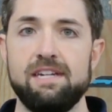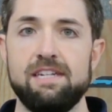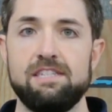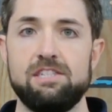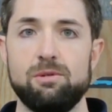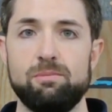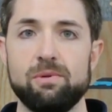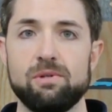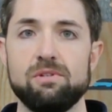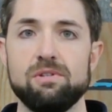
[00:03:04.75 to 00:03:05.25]

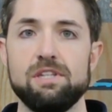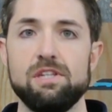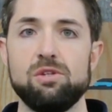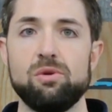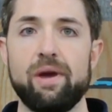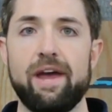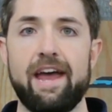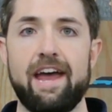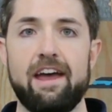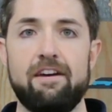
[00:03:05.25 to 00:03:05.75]
Typically, you
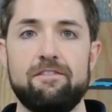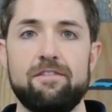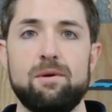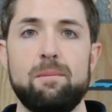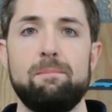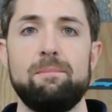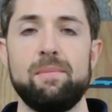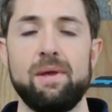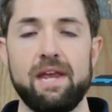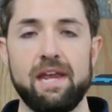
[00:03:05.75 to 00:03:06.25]
have
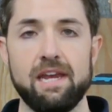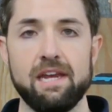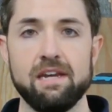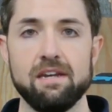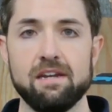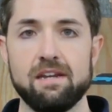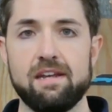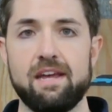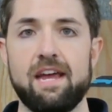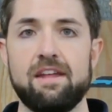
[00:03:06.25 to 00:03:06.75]

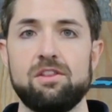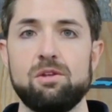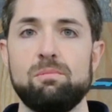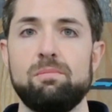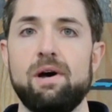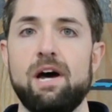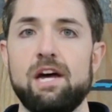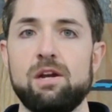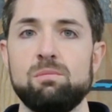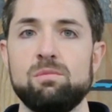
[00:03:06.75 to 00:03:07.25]
pain at the
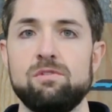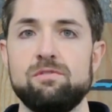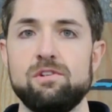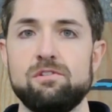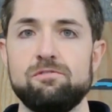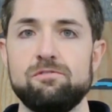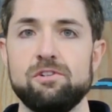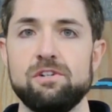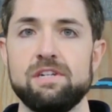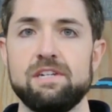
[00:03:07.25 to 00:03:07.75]
bottom of your
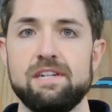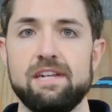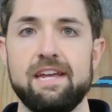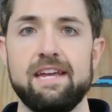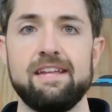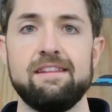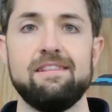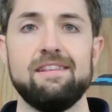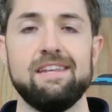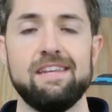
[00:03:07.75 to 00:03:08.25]
foot
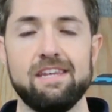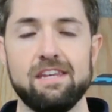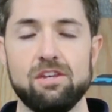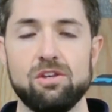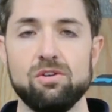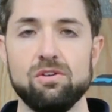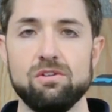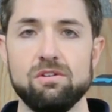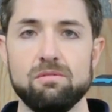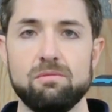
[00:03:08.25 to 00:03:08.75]
and the
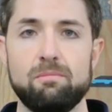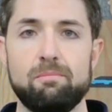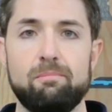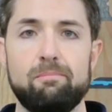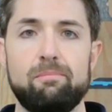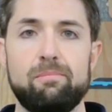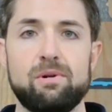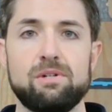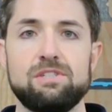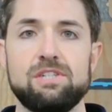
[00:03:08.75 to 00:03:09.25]
heel,
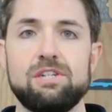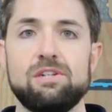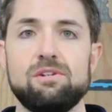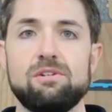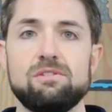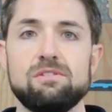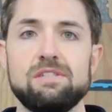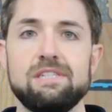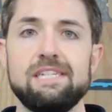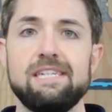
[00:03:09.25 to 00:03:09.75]

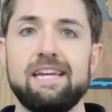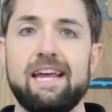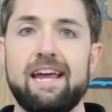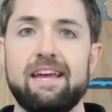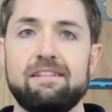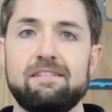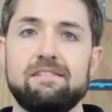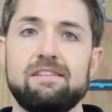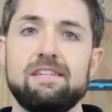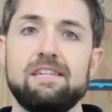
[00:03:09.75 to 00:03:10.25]
particularly
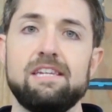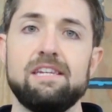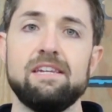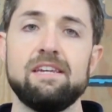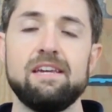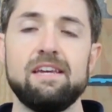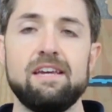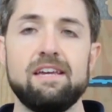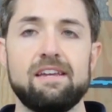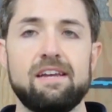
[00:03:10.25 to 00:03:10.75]
at the
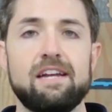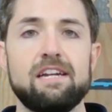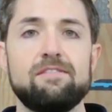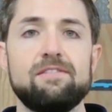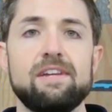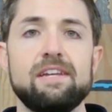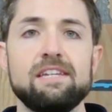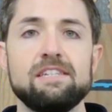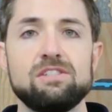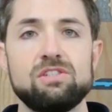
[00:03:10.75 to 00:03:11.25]
kind of
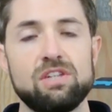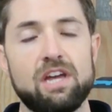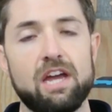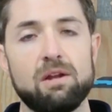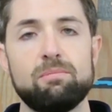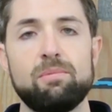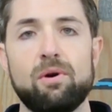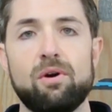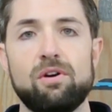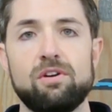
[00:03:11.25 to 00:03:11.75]

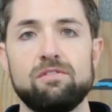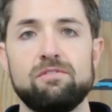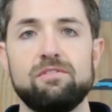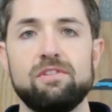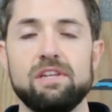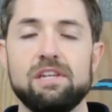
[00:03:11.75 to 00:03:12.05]
inside part of the